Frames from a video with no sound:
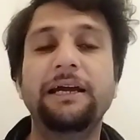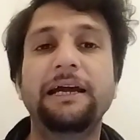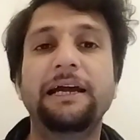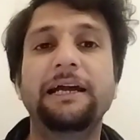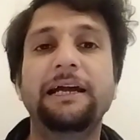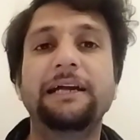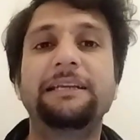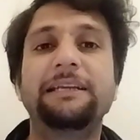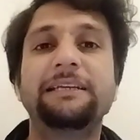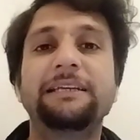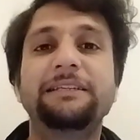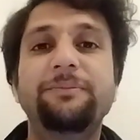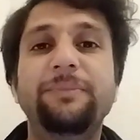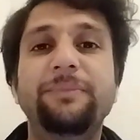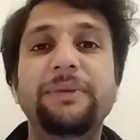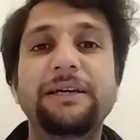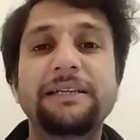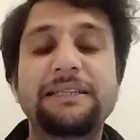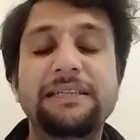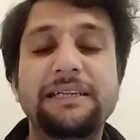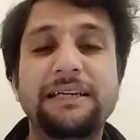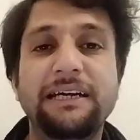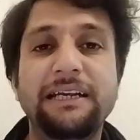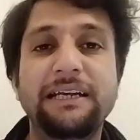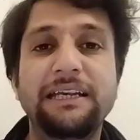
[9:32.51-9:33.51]
It is
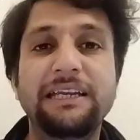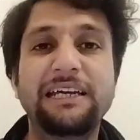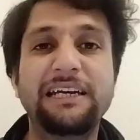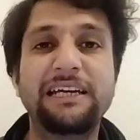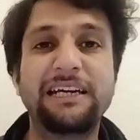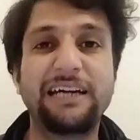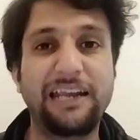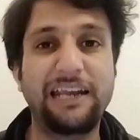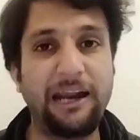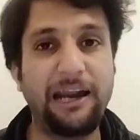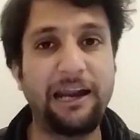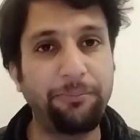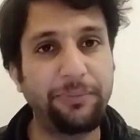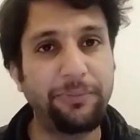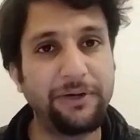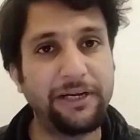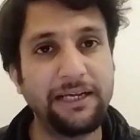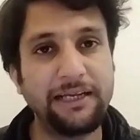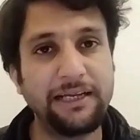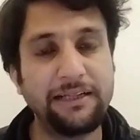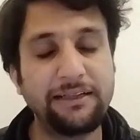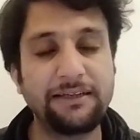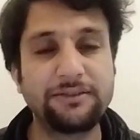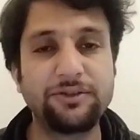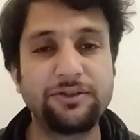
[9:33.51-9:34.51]
basically
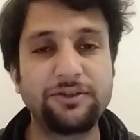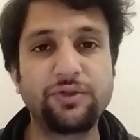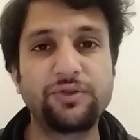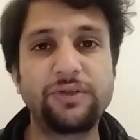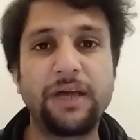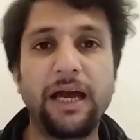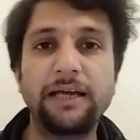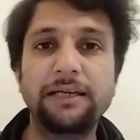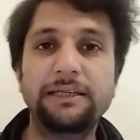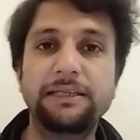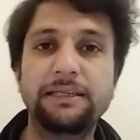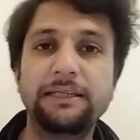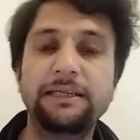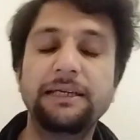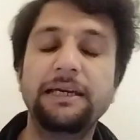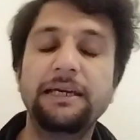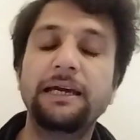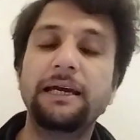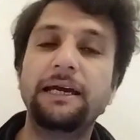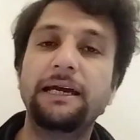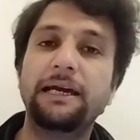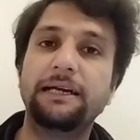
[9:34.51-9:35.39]
corrupting the society,